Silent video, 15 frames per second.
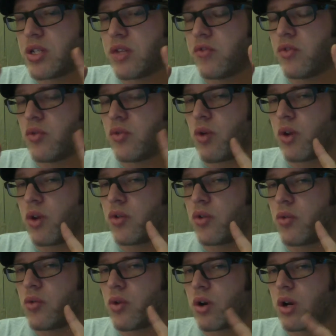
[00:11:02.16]
if you want to
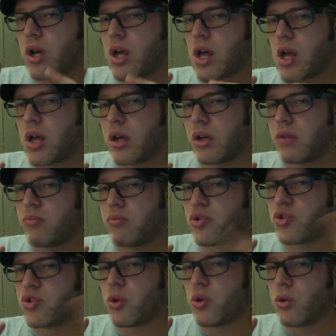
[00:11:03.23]
work on
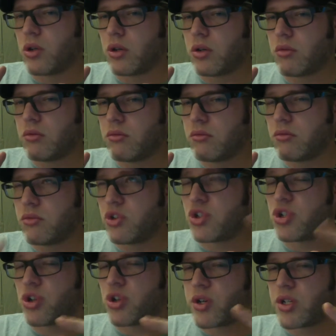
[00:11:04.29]
solar to
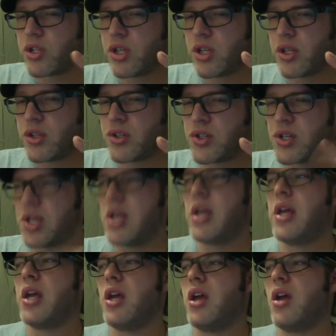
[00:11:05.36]
charge things,
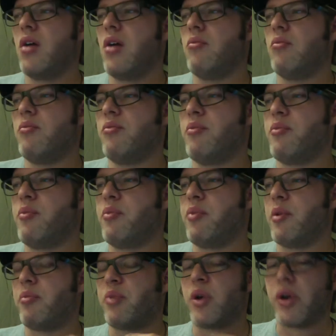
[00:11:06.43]

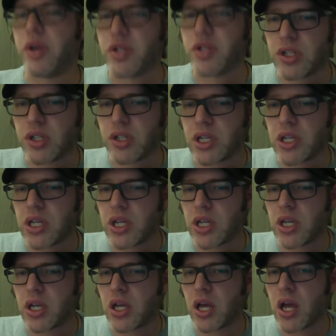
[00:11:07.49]
but
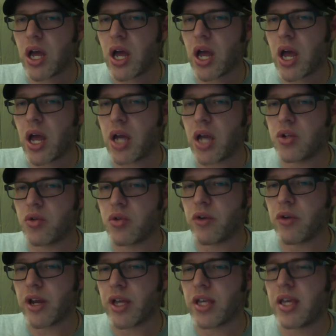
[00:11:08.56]
personally I don't
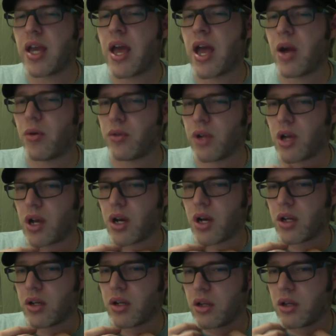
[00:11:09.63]
want to count on it.